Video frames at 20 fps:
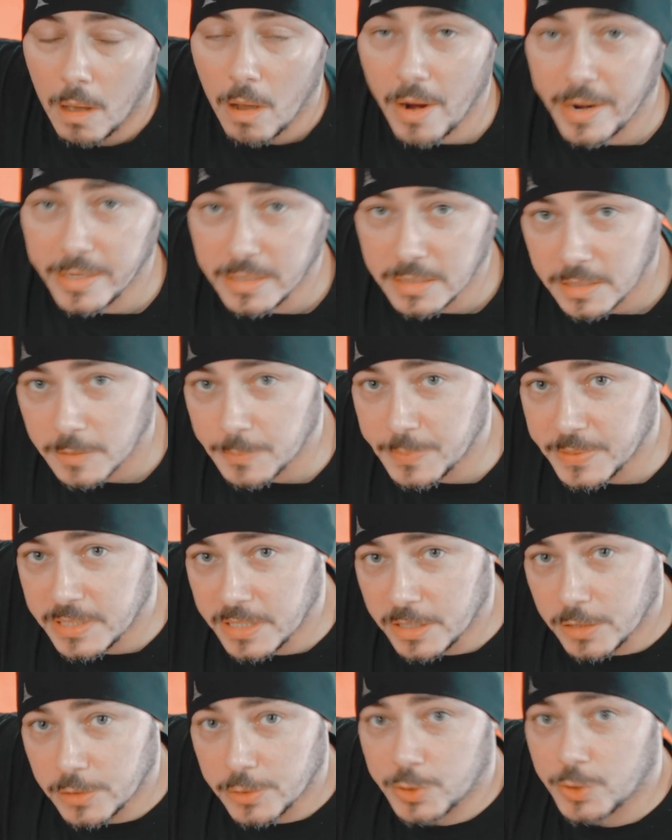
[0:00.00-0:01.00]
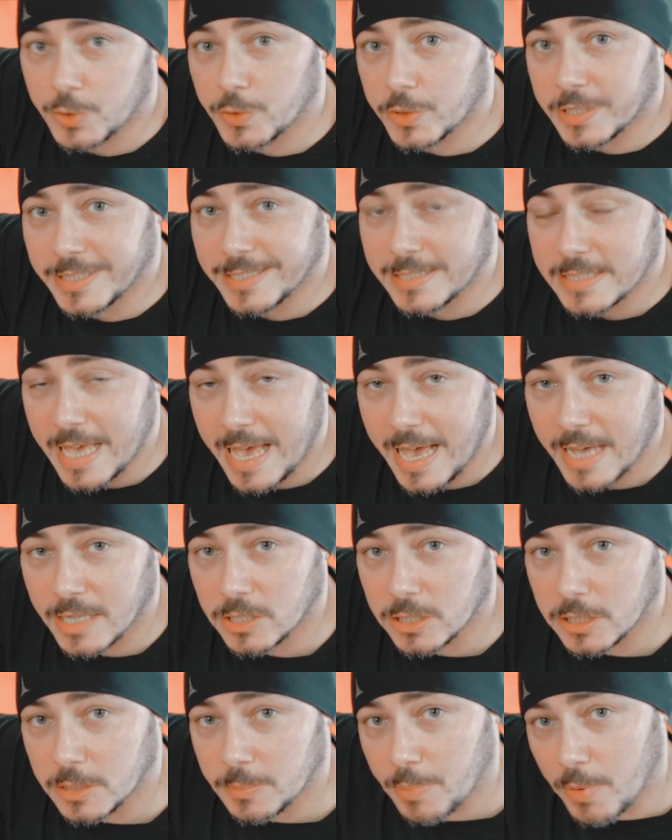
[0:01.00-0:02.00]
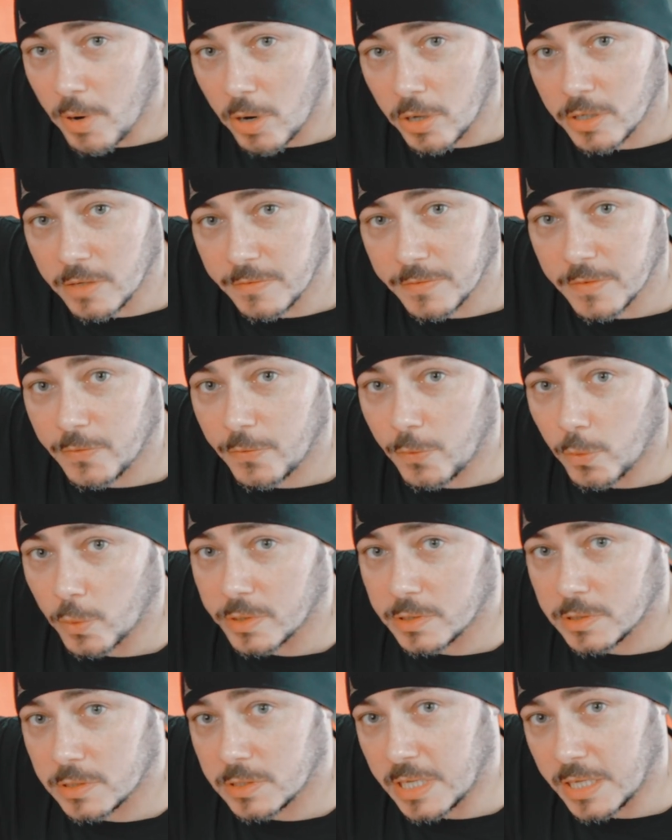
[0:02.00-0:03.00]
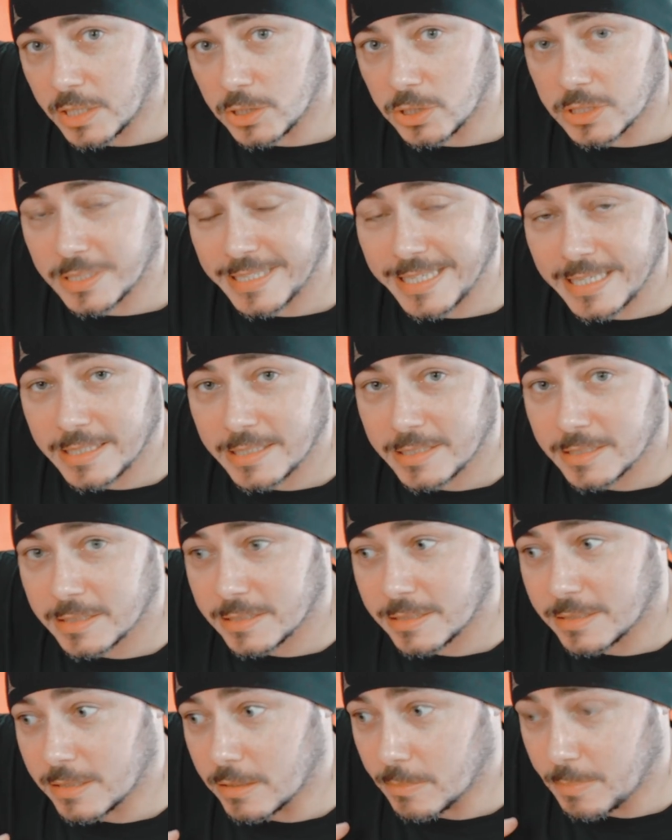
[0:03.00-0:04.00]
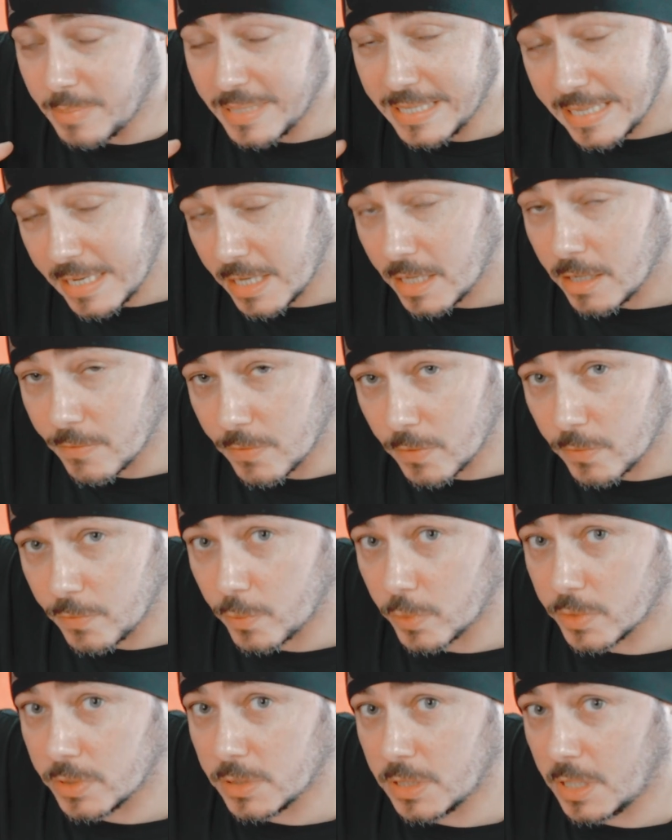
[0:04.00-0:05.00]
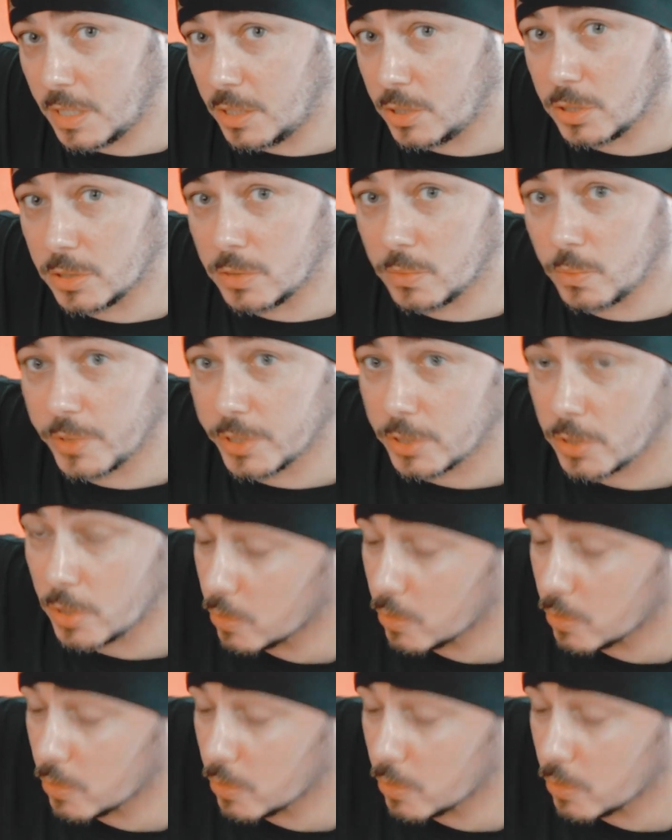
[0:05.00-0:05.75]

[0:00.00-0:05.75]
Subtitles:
All right, this particular drill is actually part of the fourth section. It is the beginning of the fourth section, which